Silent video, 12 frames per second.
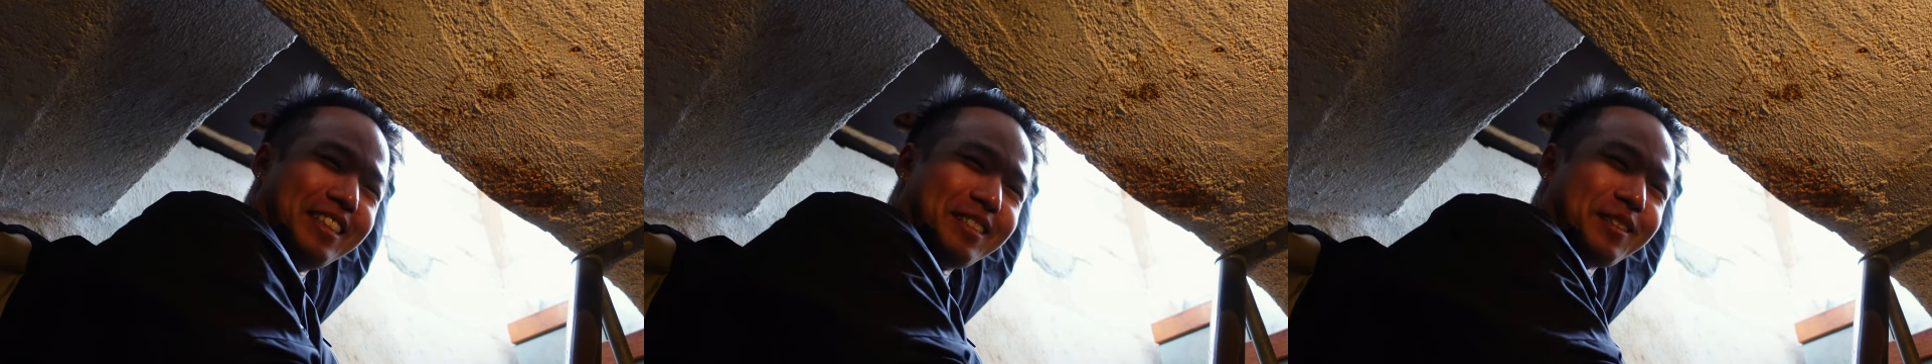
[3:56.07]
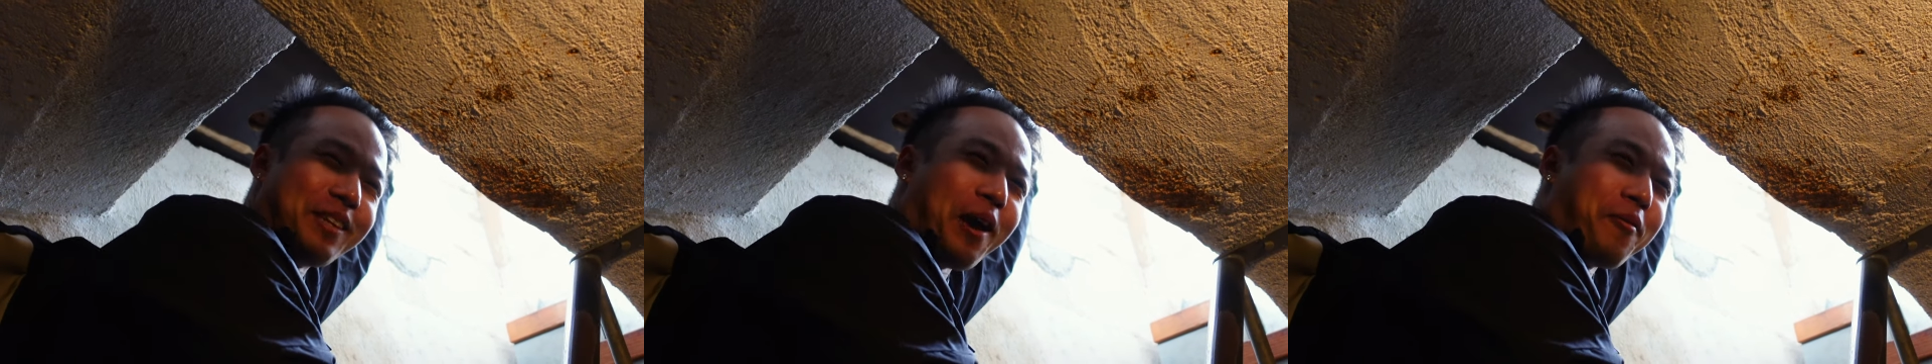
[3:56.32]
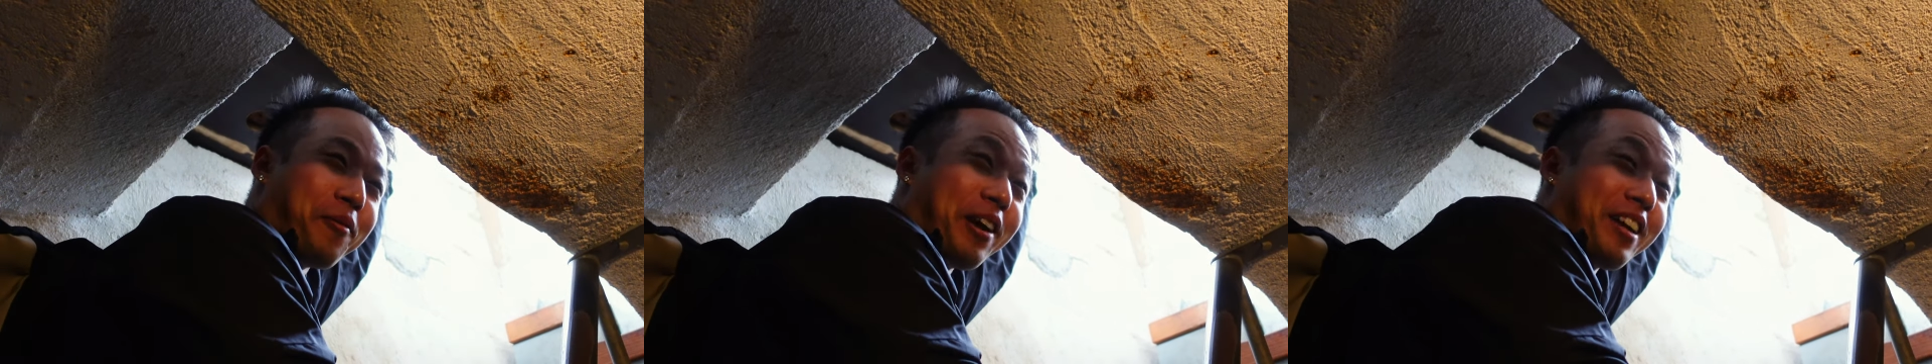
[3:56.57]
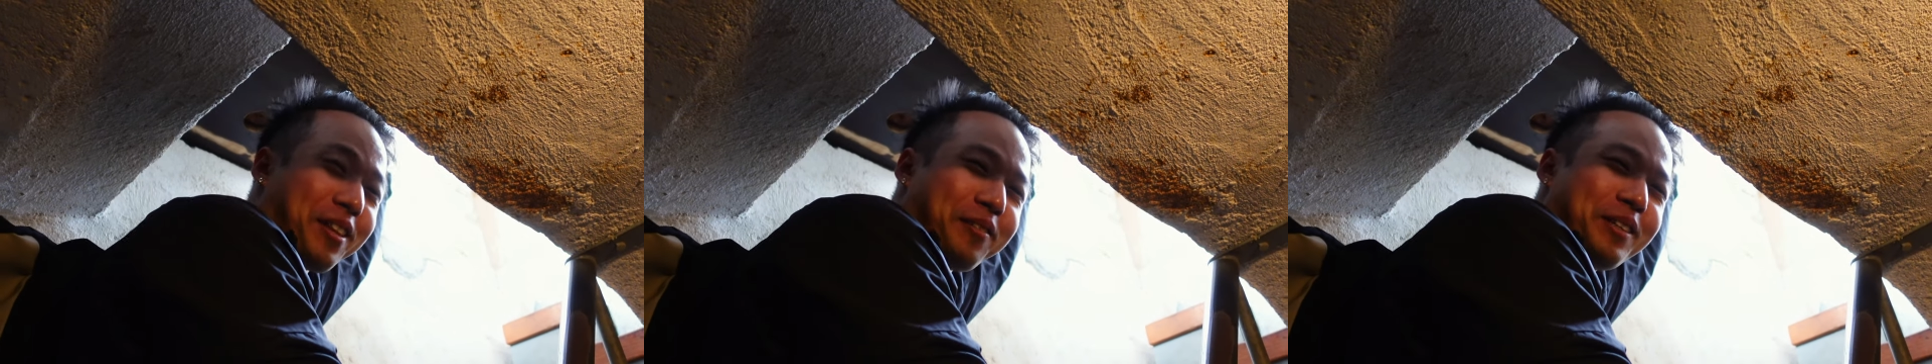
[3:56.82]
So now
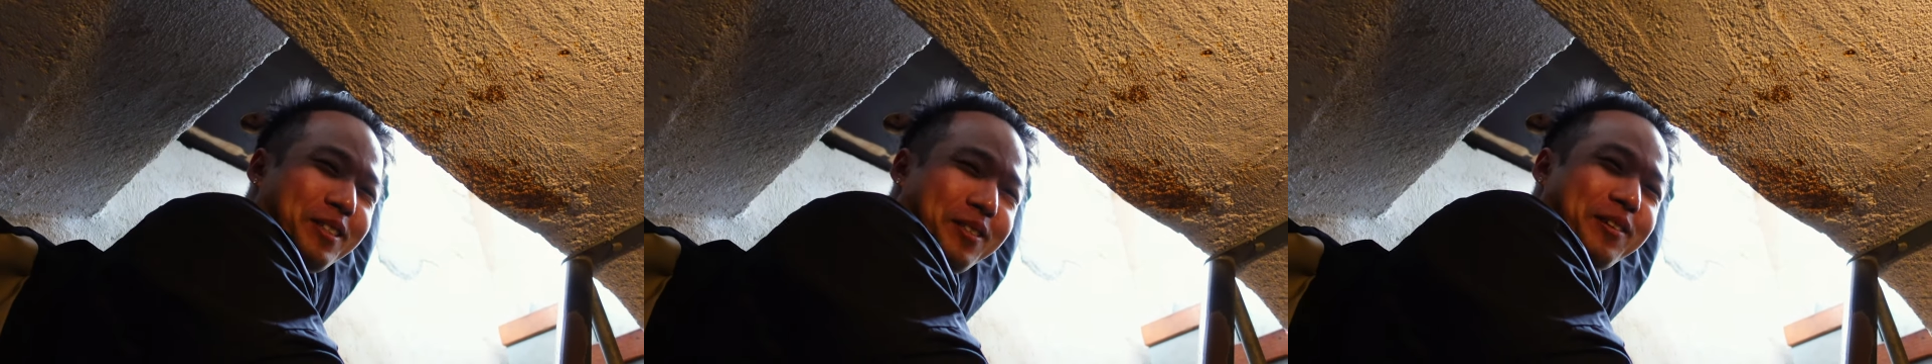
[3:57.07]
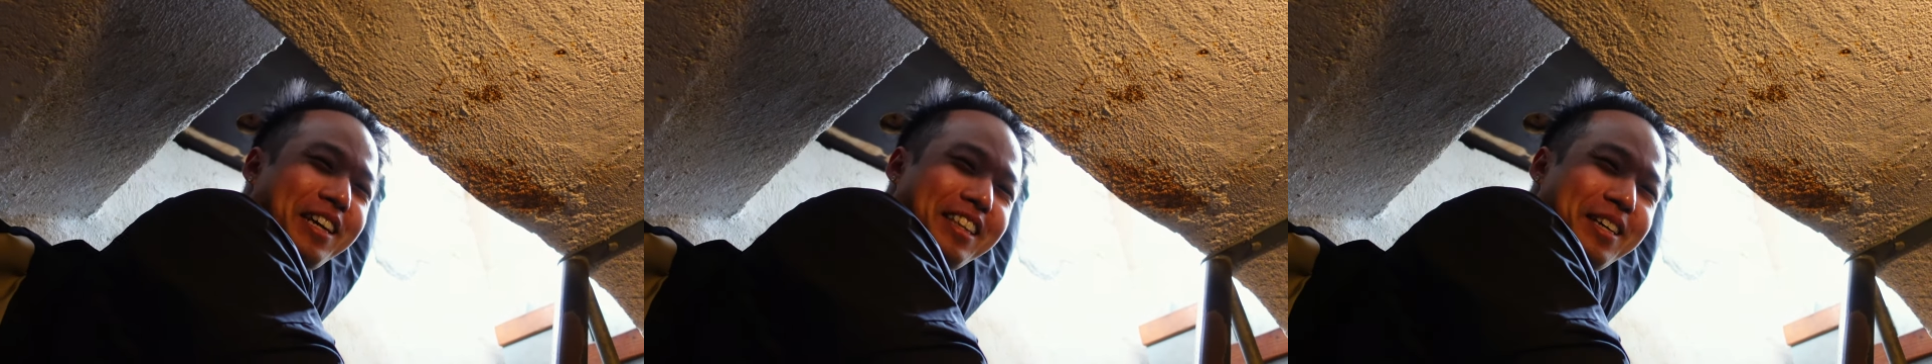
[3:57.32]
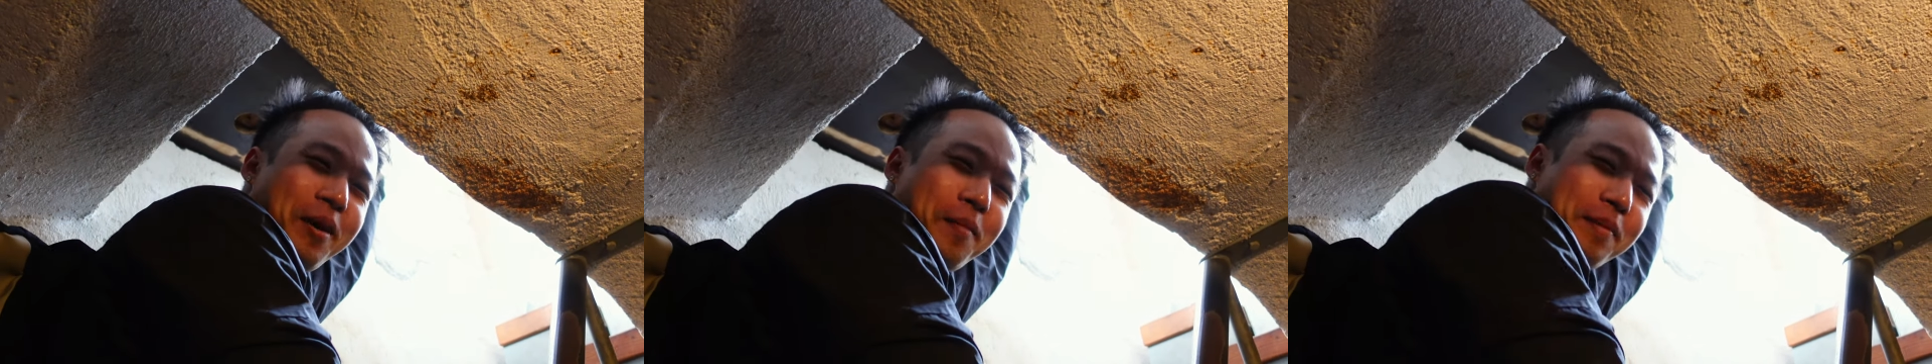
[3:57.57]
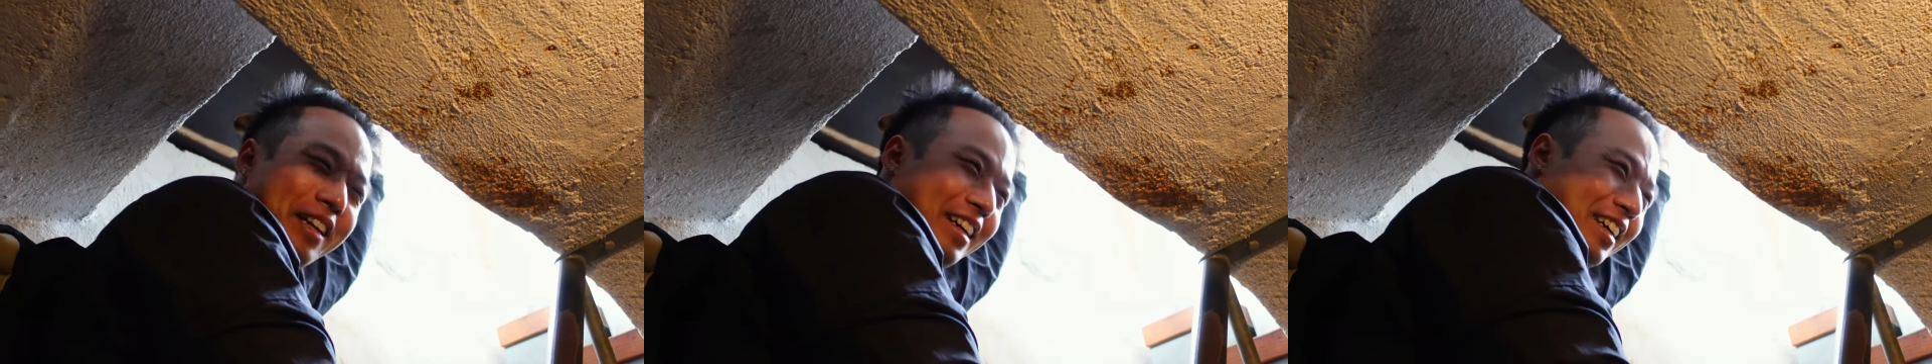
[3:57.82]
we're the ones doing the
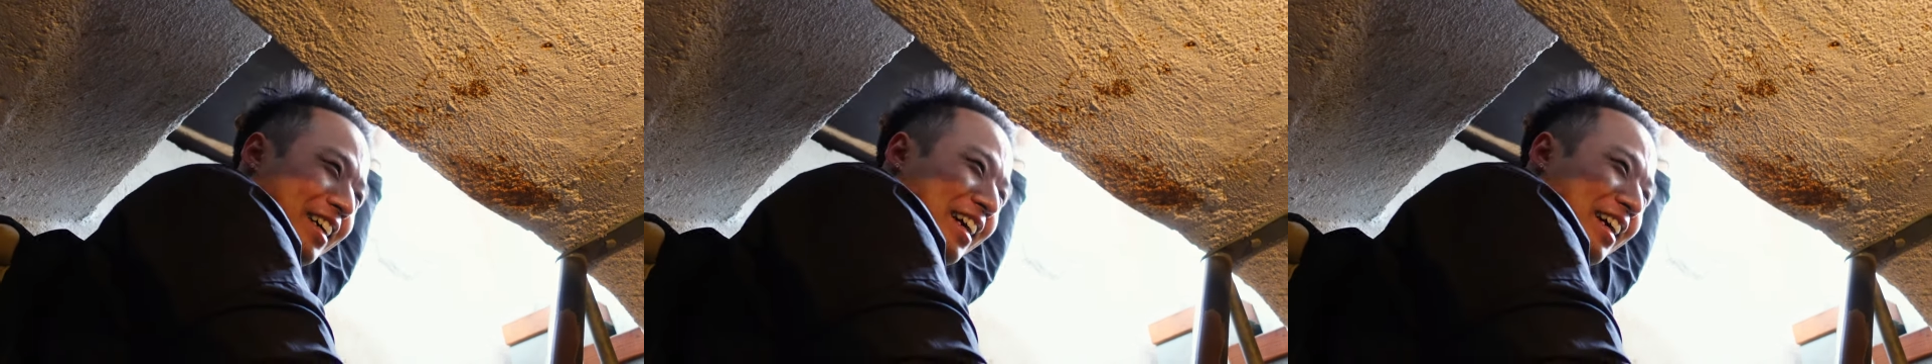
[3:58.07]
opening.